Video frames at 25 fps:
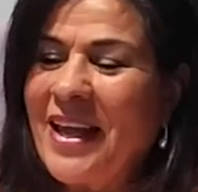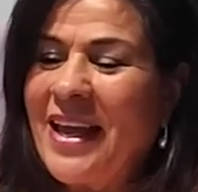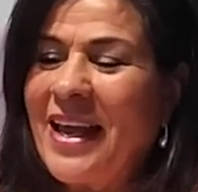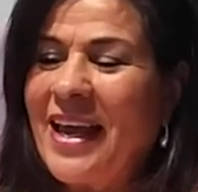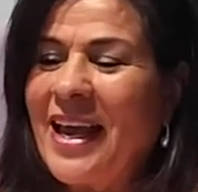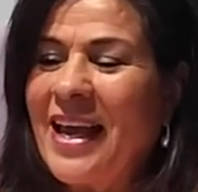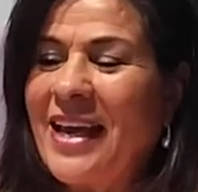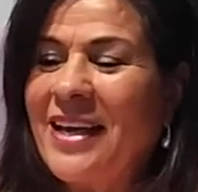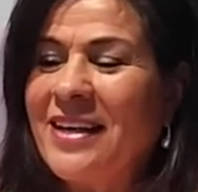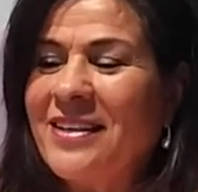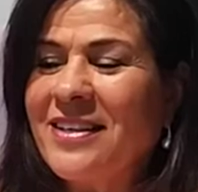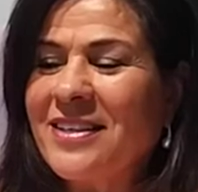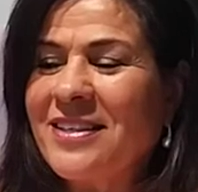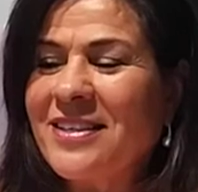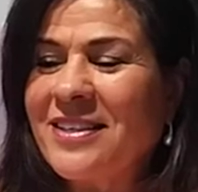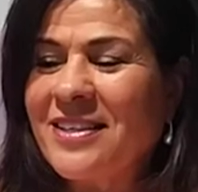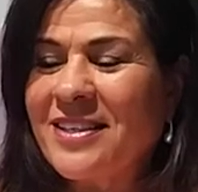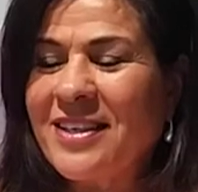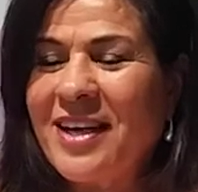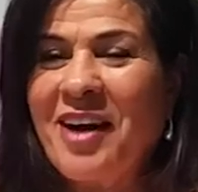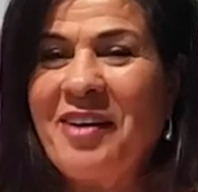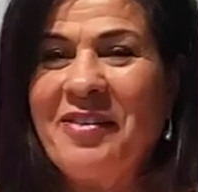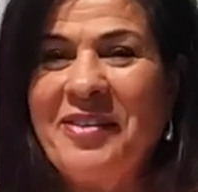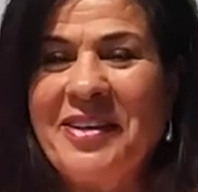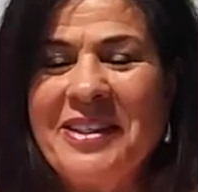and
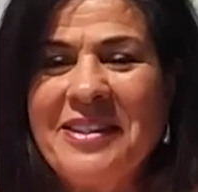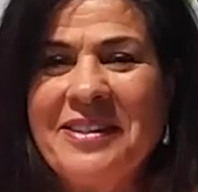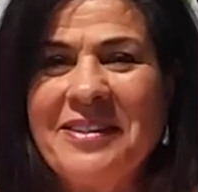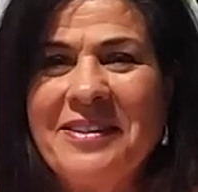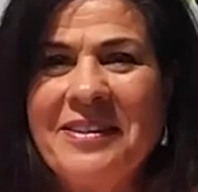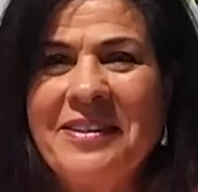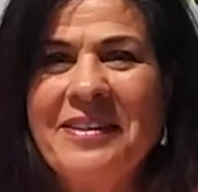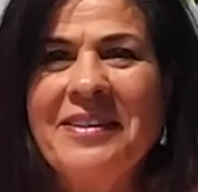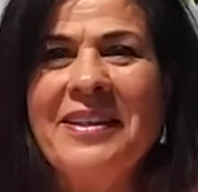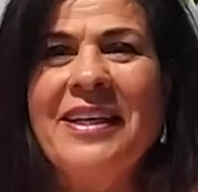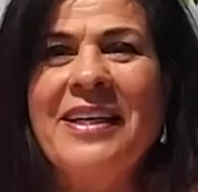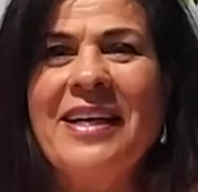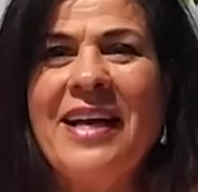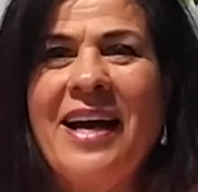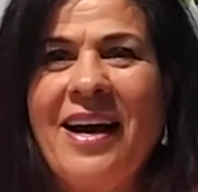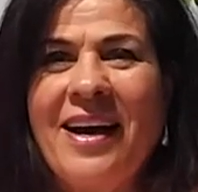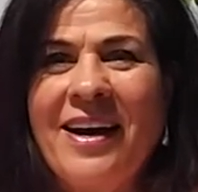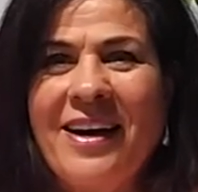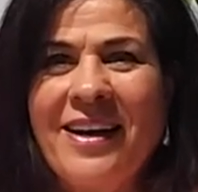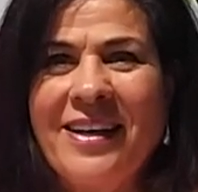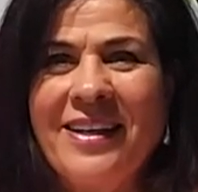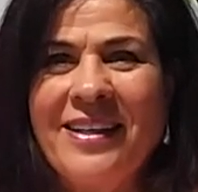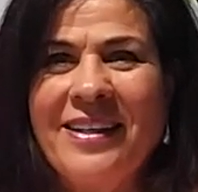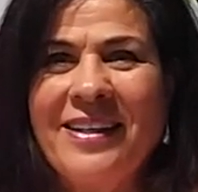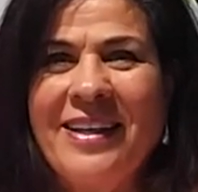discovered that
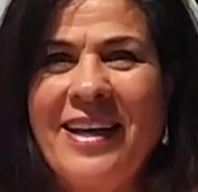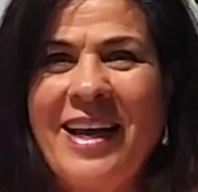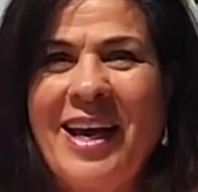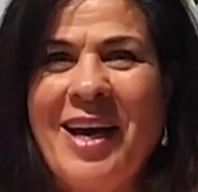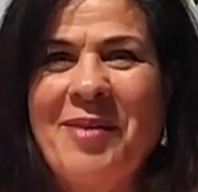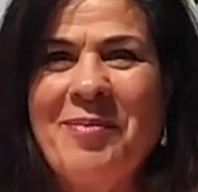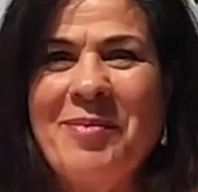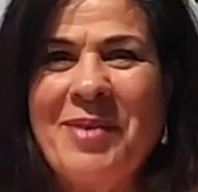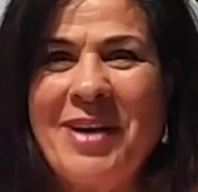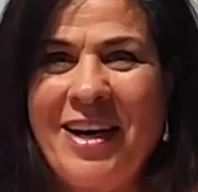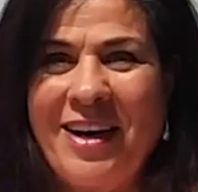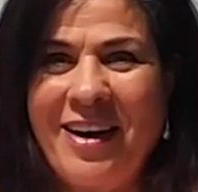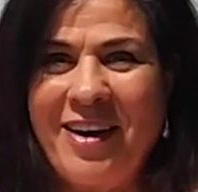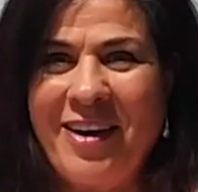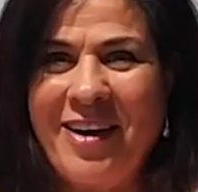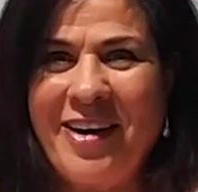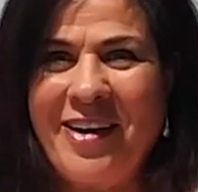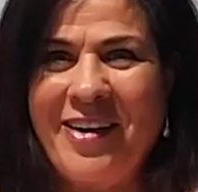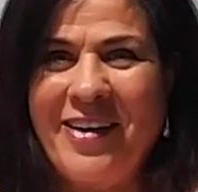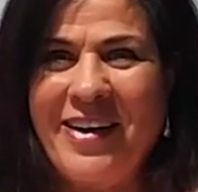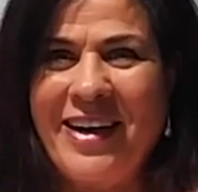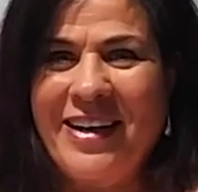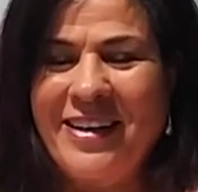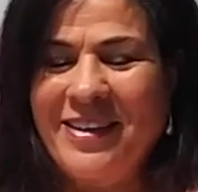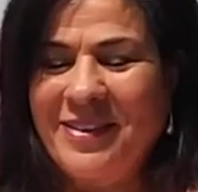I am
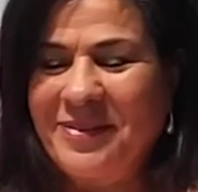Clara.